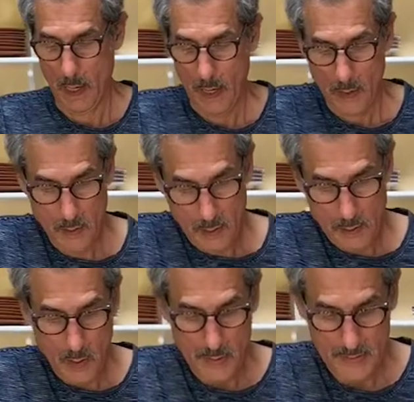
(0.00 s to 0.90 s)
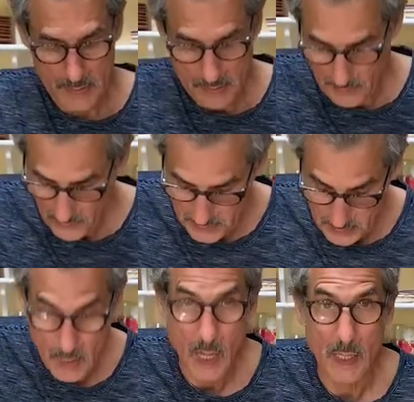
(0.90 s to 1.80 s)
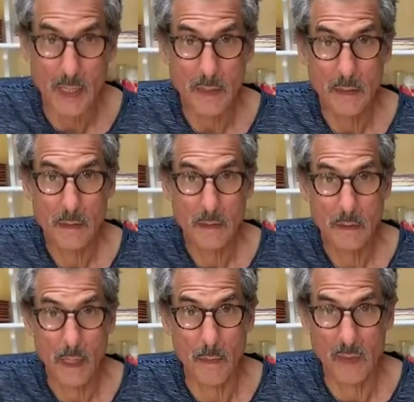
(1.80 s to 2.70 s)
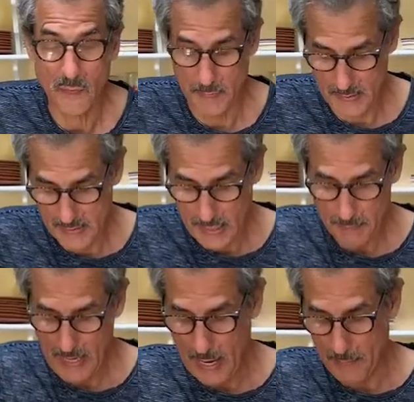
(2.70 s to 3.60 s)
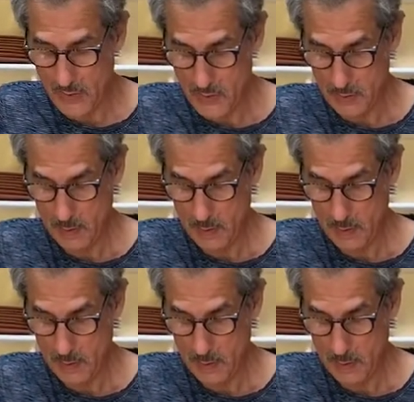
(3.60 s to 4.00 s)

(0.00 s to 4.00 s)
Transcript: You can notice the difference in color. It was from the same cabbage.